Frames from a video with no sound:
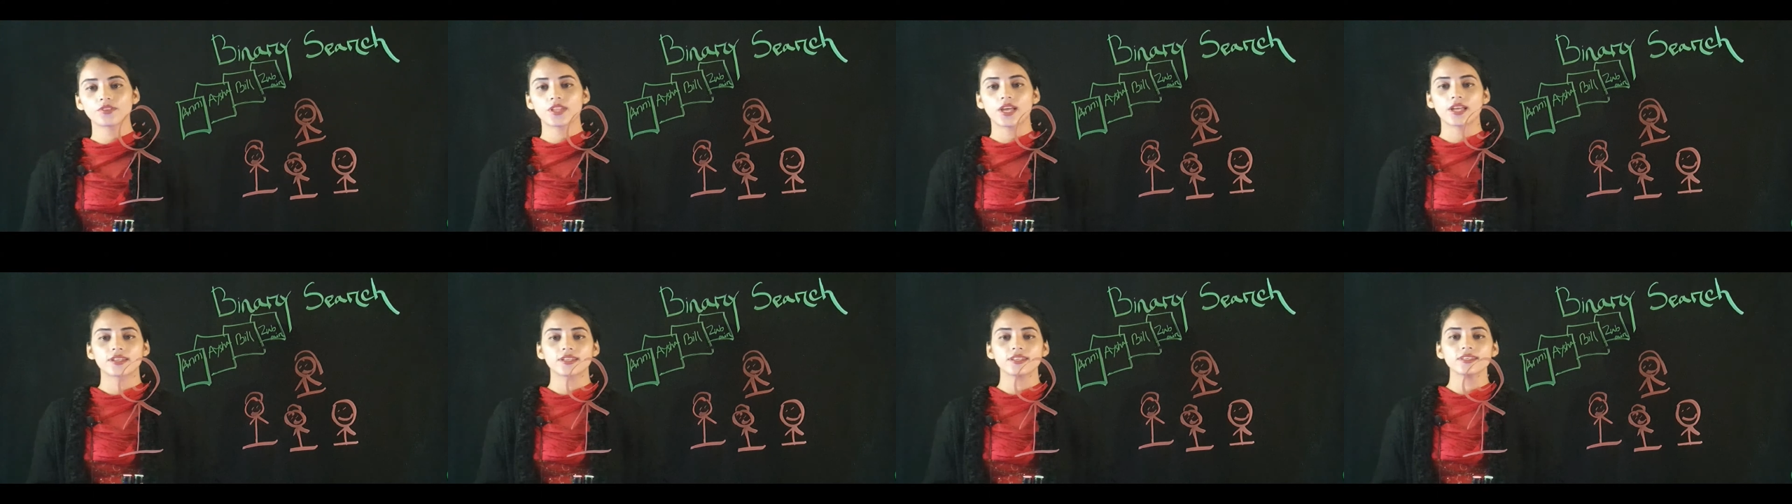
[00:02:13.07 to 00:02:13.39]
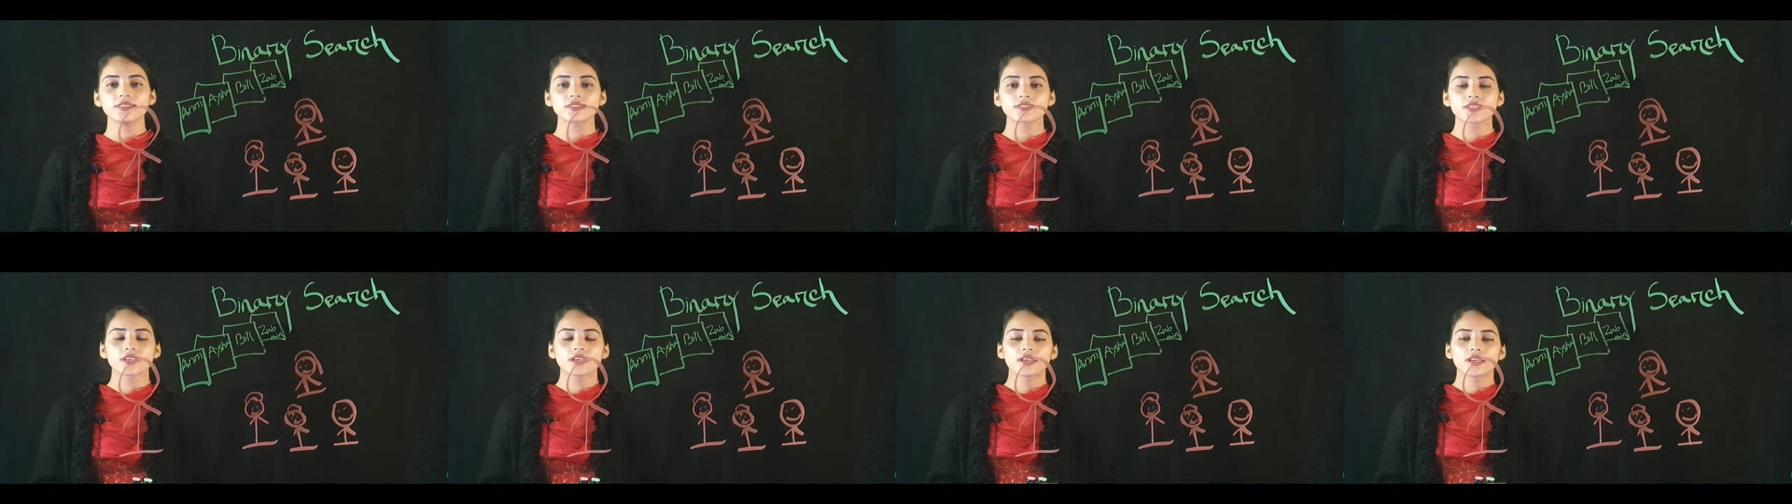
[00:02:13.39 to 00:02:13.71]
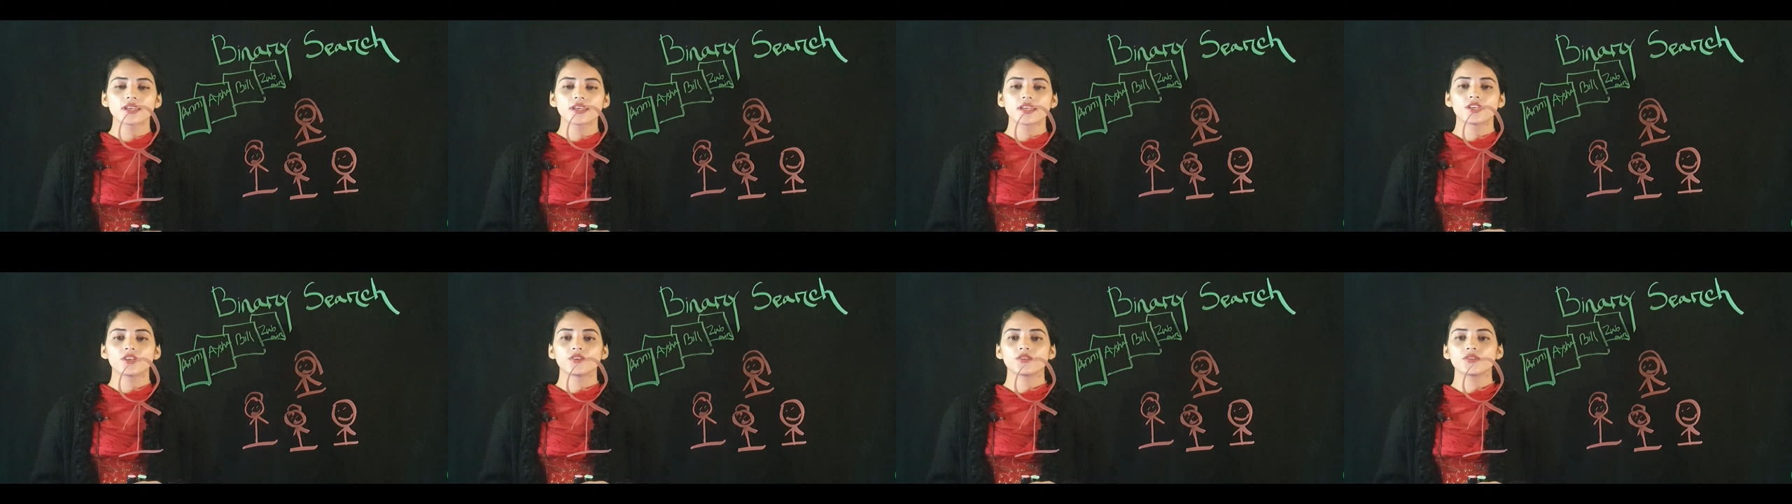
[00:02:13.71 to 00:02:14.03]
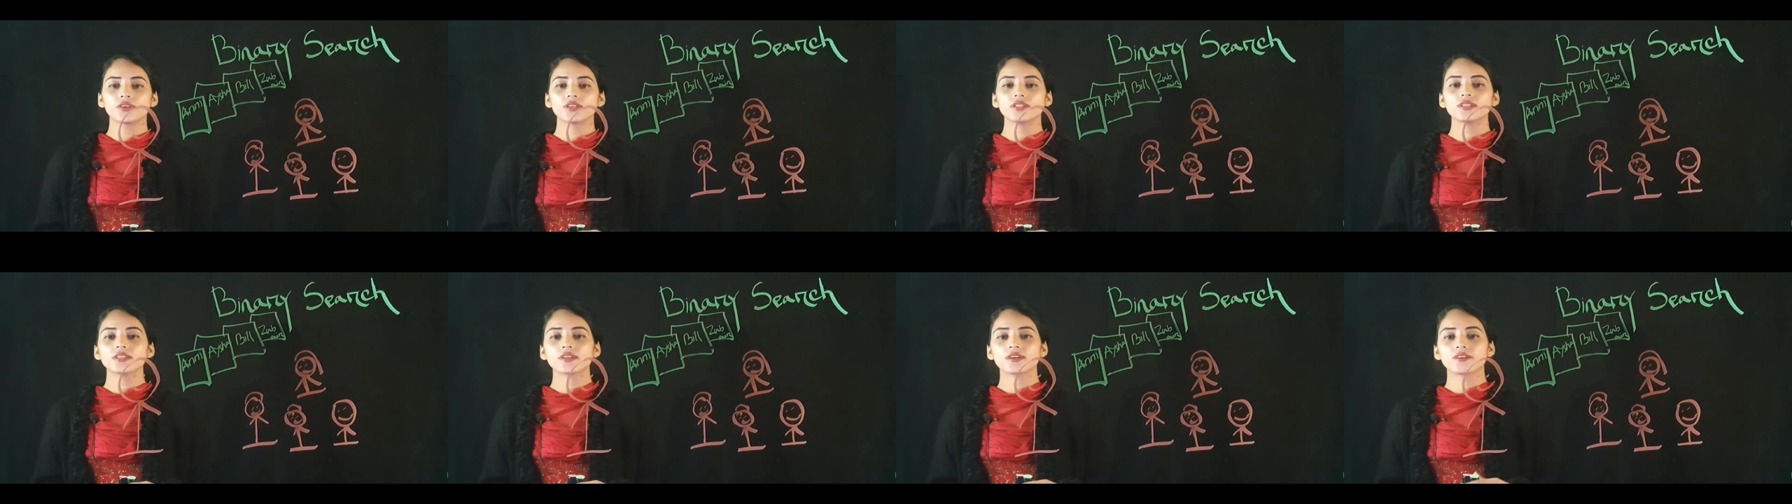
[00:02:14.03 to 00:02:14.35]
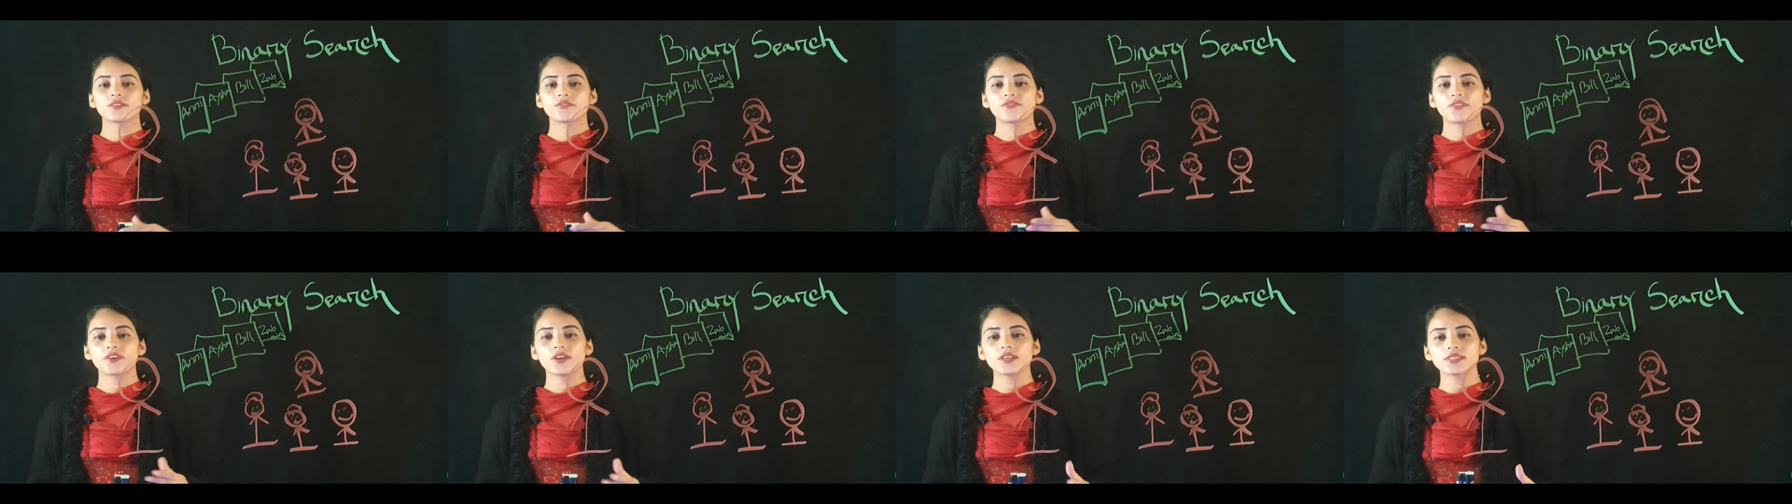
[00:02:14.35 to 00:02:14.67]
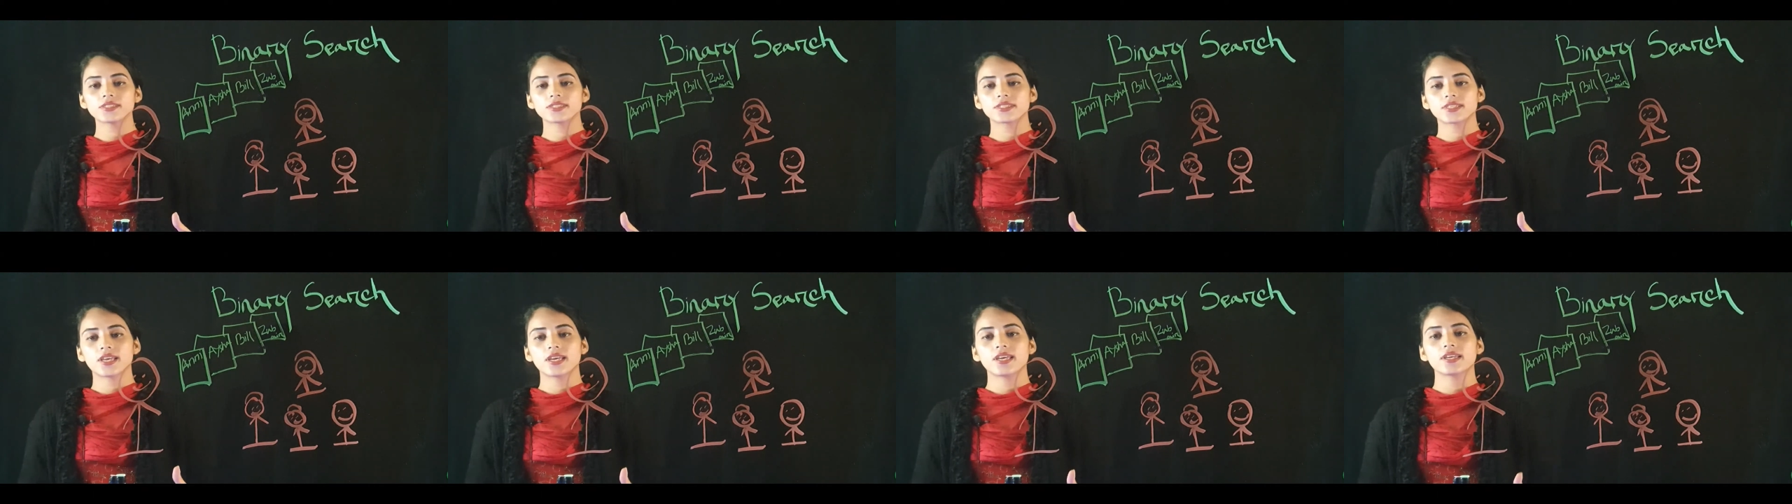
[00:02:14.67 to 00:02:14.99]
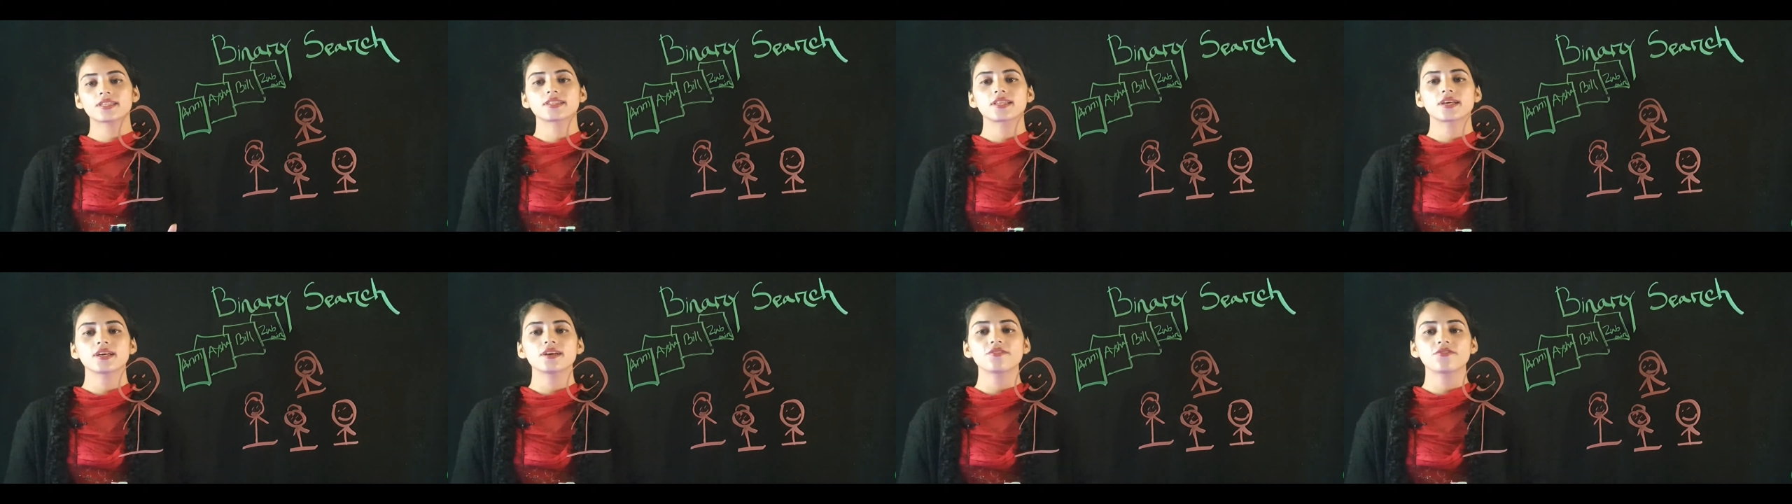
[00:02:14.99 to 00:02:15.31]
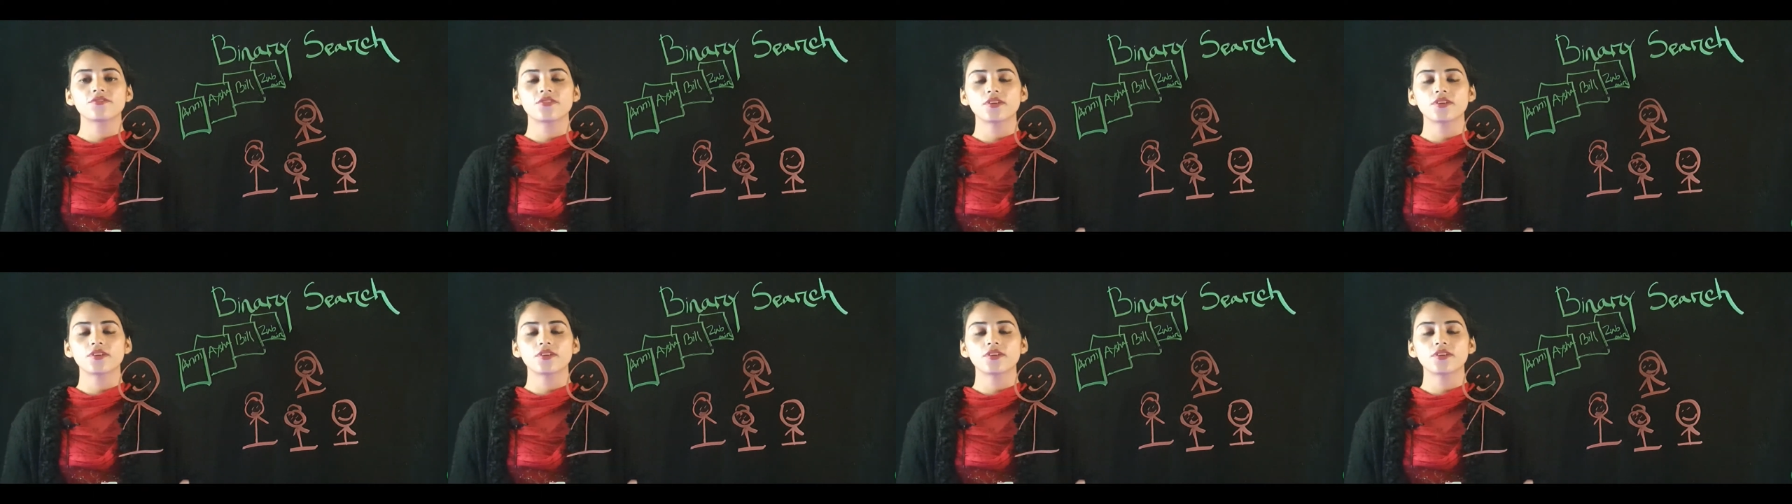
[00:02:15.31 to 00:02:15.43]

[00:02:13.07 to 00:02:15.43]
That is, you will first take the